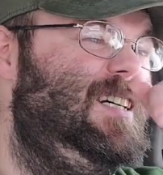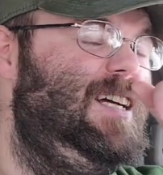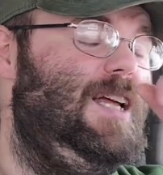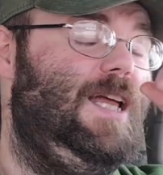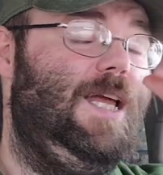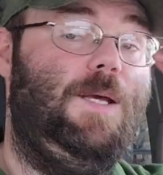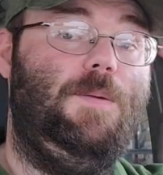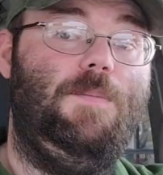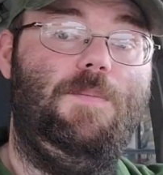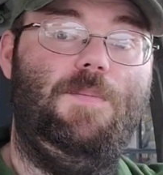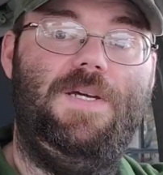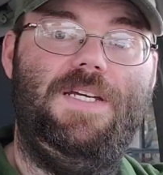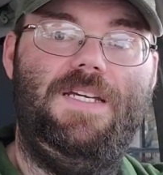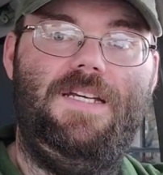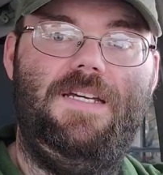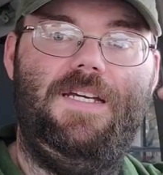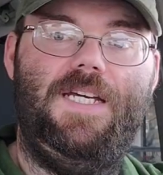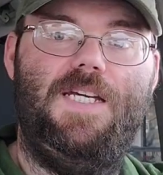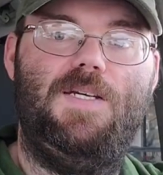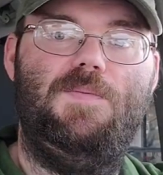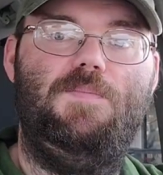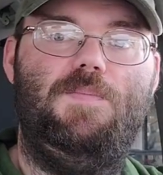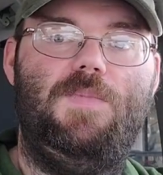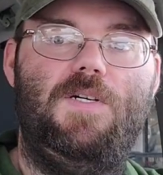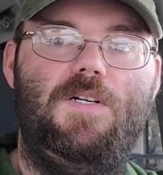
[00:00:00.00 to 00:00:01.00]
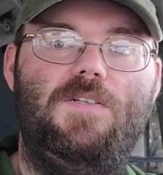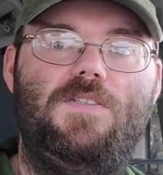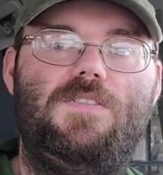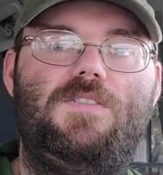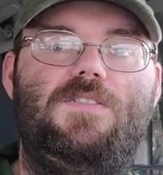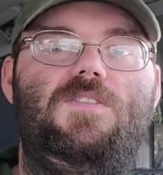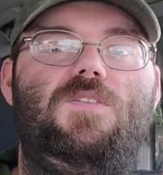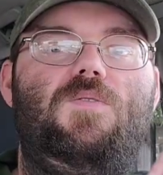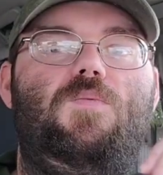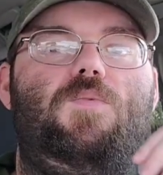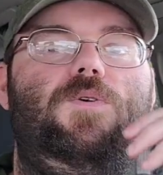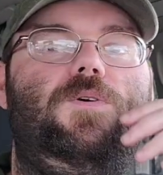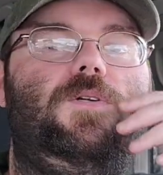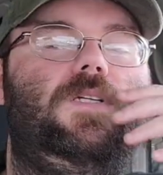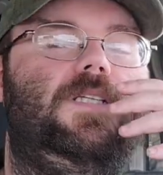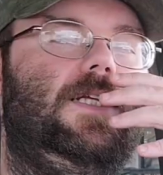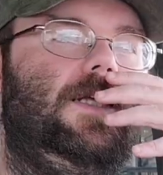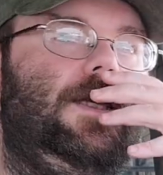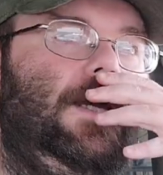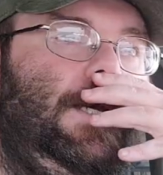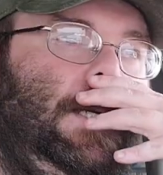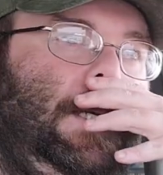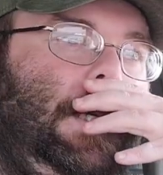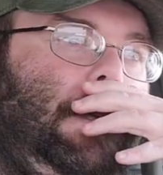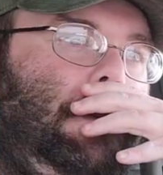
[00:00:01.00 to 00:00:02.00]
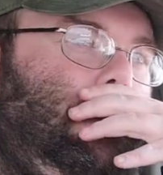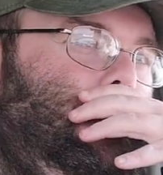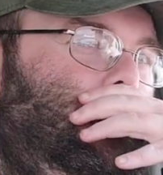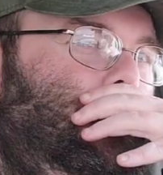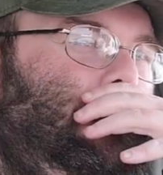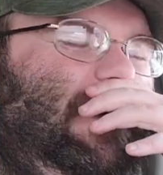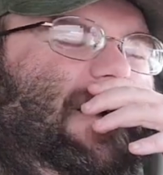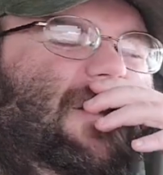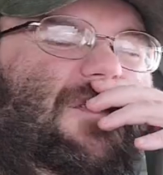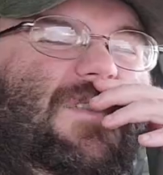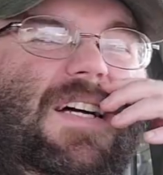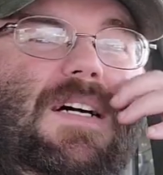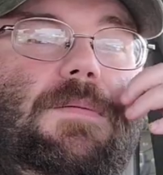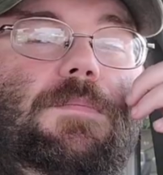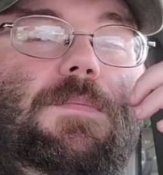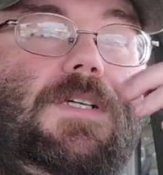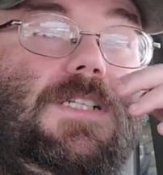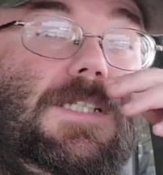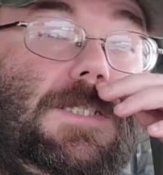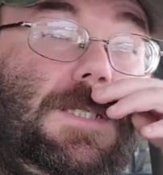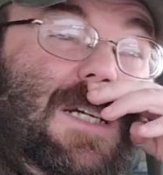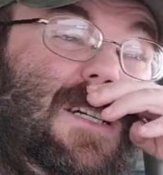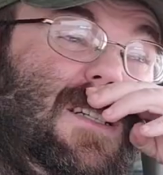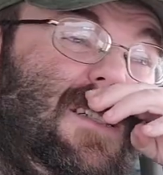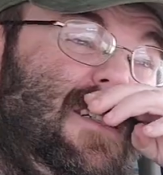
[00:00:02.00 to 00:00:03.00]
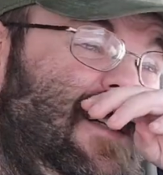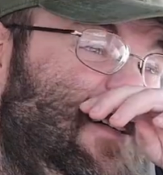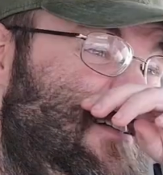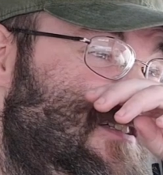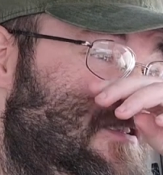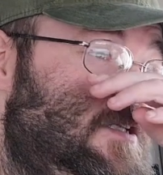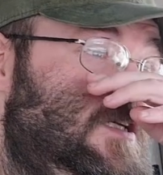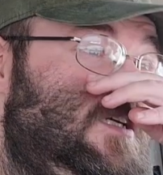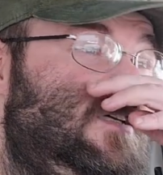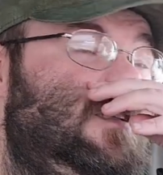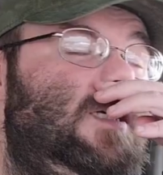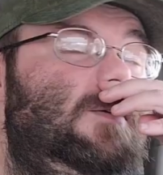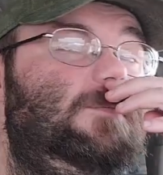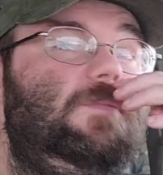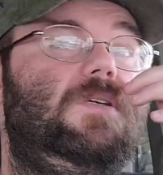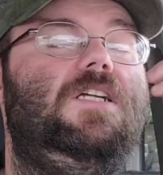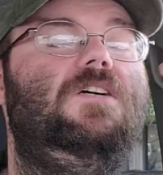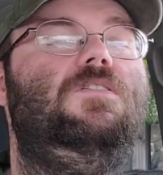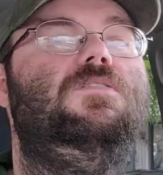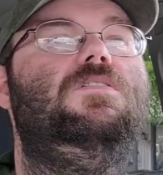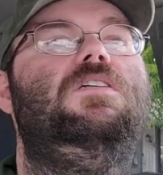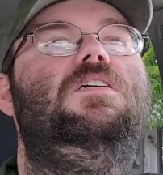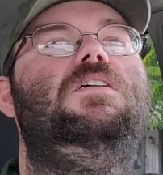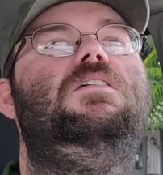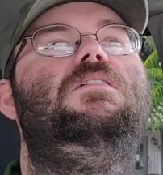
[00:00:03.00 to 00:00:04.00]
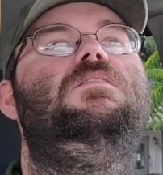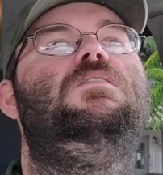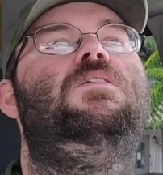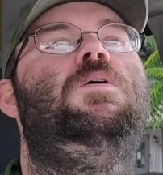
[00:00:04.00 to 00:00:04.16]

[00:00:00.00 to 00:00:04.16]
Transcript: and being immersed in the world of the game. I've got mustache hairs tickling my nose hairs.